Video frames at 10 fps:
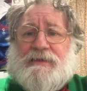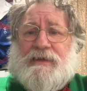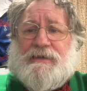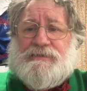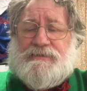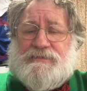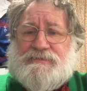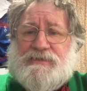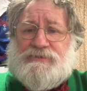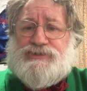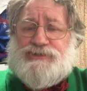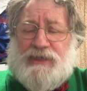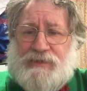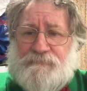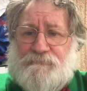and it is a
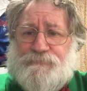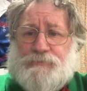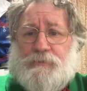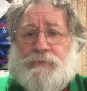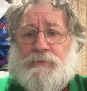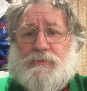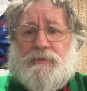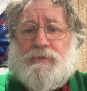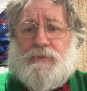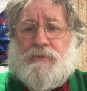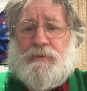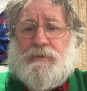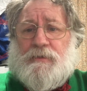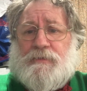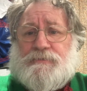shameful
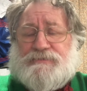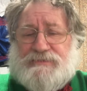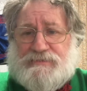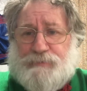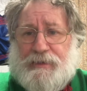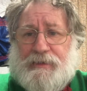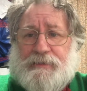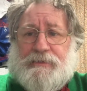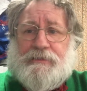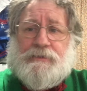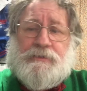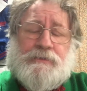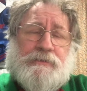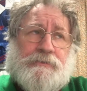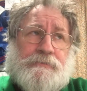display
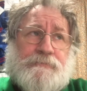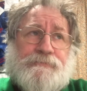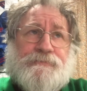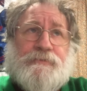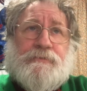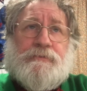of